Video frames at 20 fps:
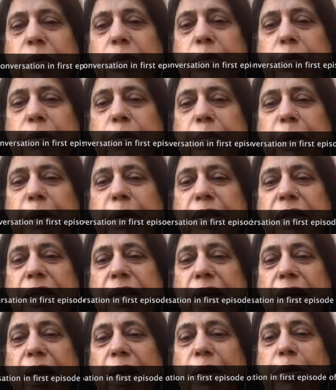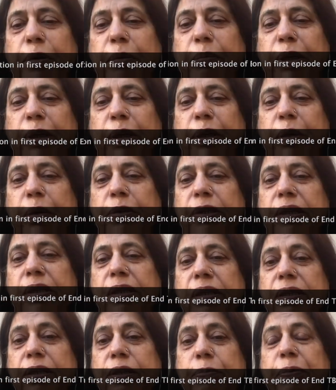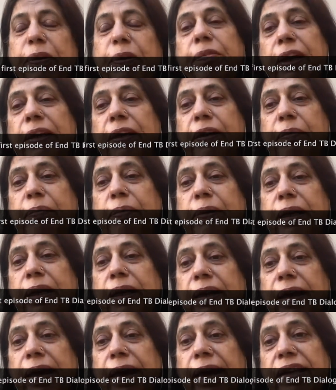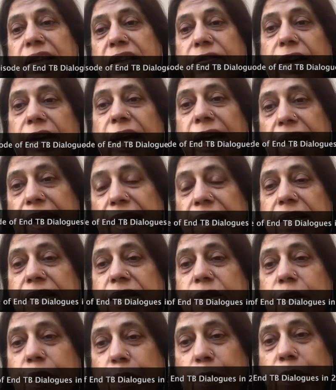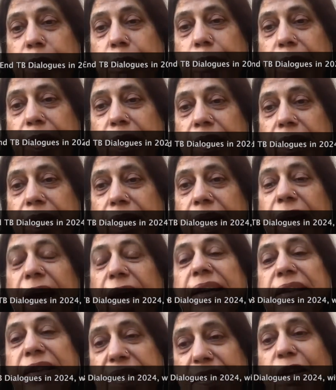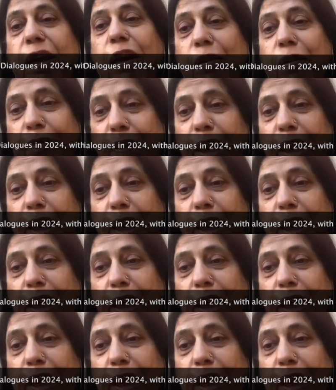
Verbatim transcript: true because uh, tuberculosis is preventable as well as curable, and still we